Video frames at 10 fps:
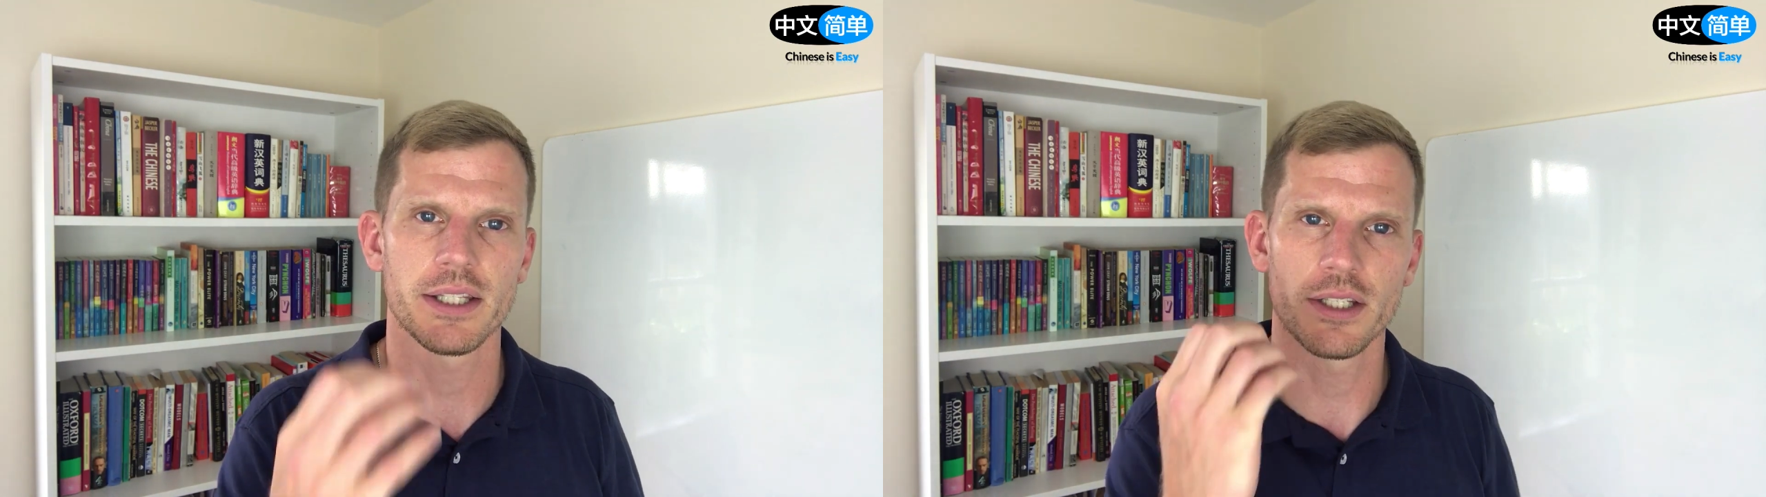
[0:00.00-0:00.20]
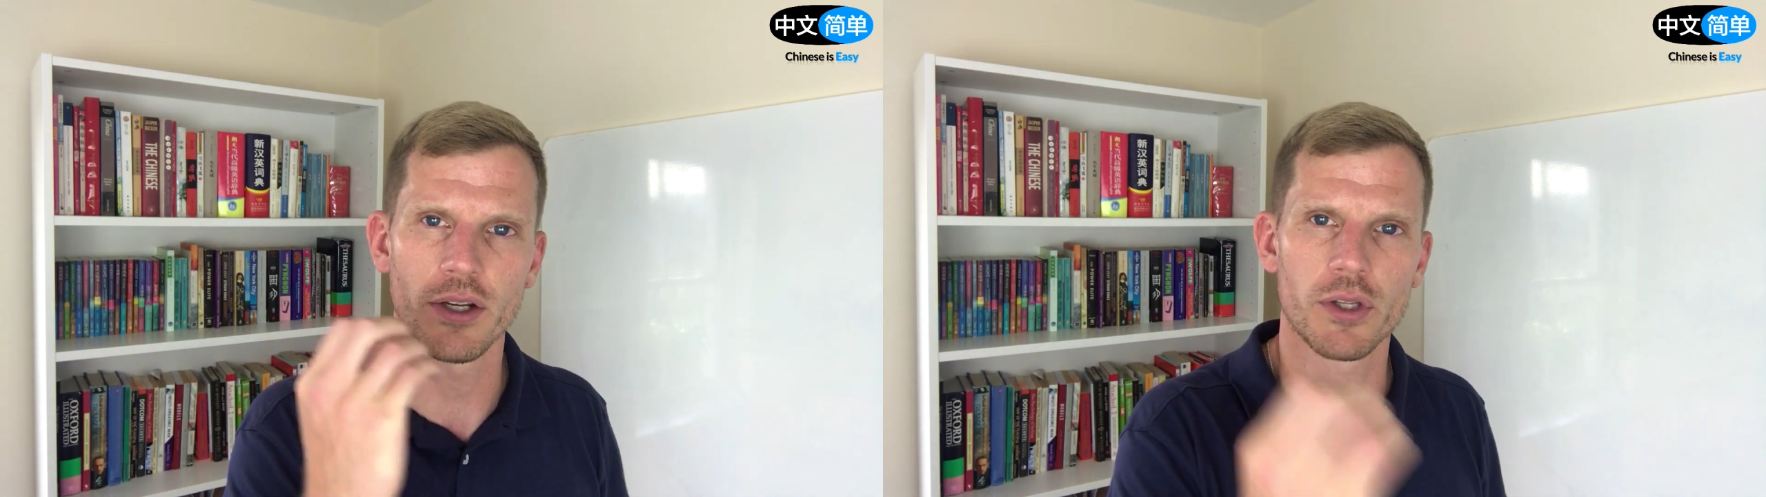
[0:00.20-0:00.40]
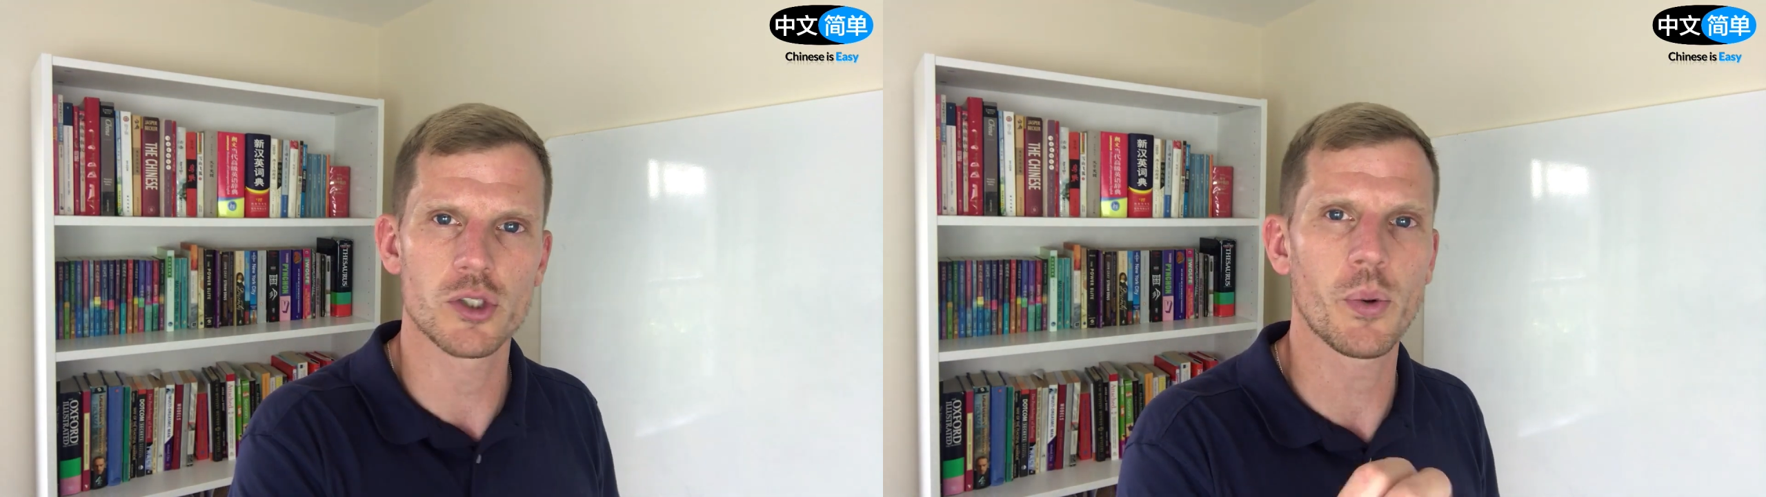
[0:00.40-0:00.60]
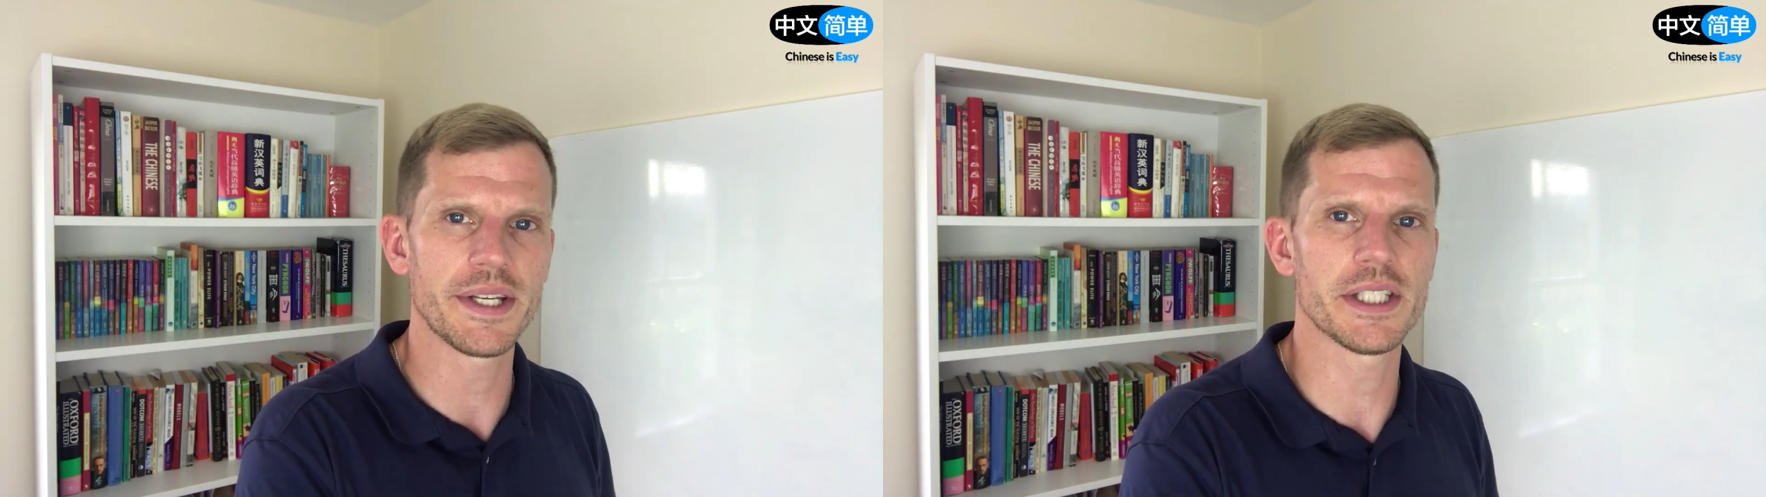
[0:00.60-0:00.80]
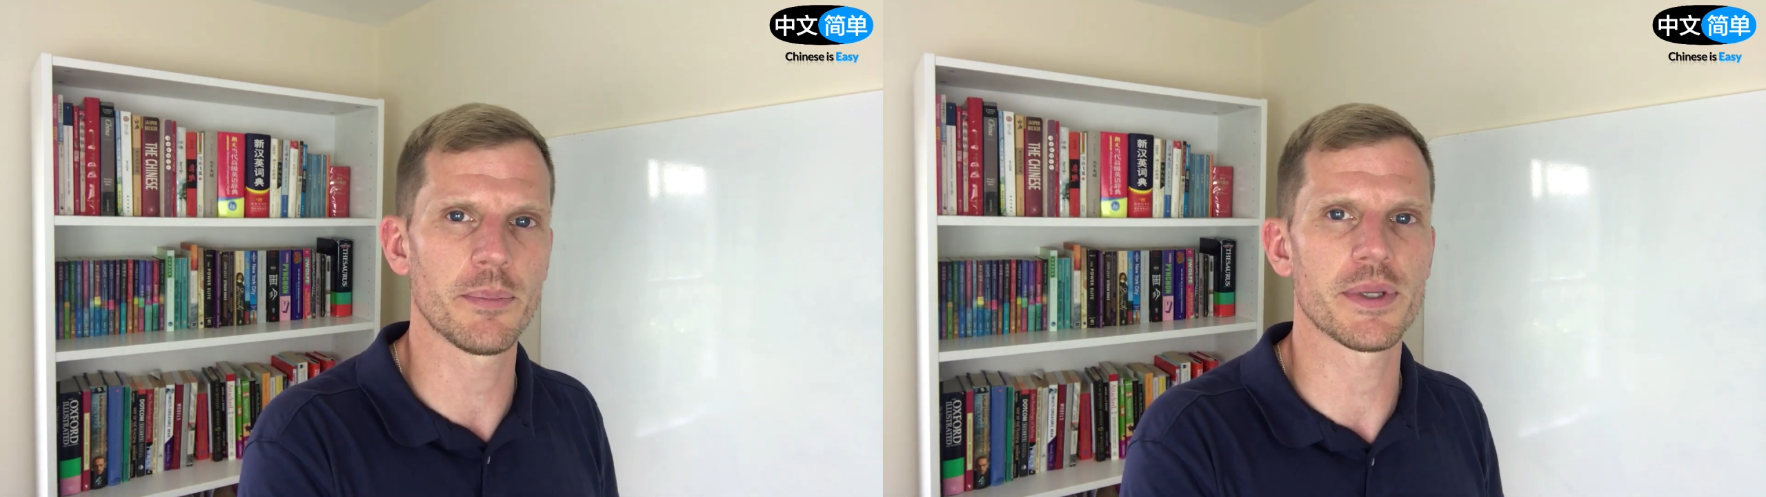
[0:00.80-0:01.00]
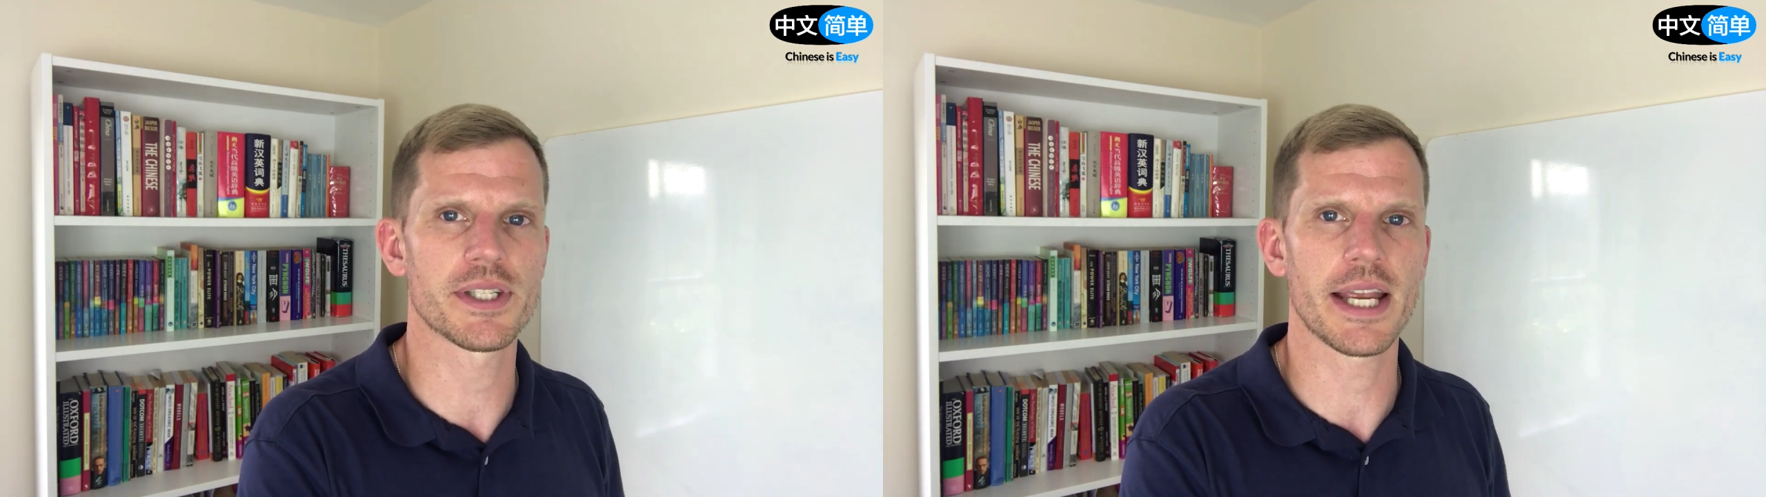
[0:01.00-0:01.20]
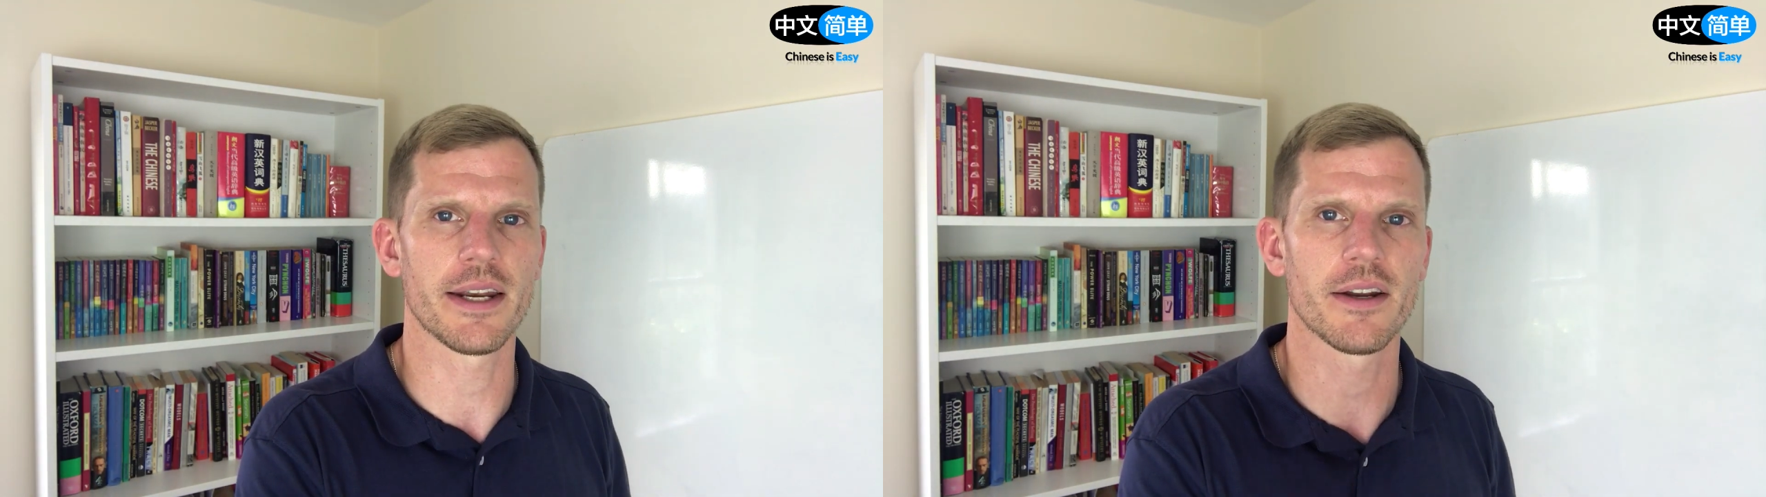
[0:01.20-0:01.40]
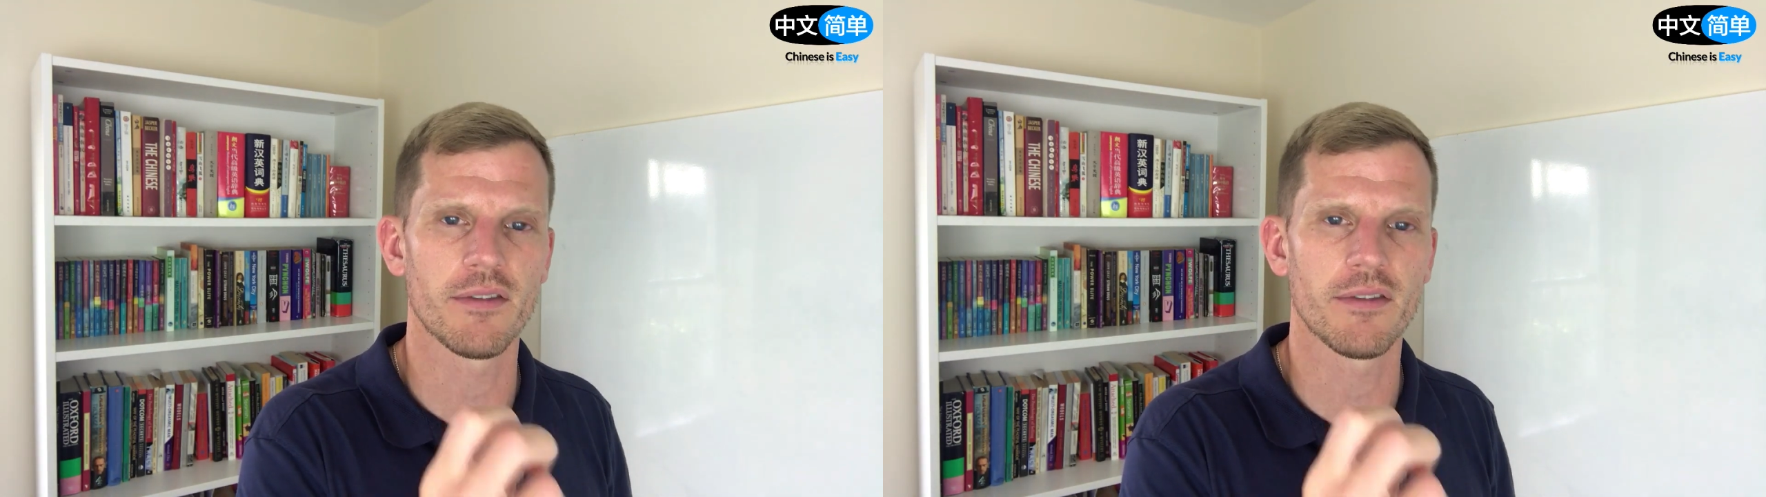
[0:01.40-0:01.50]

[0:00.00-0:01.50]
20%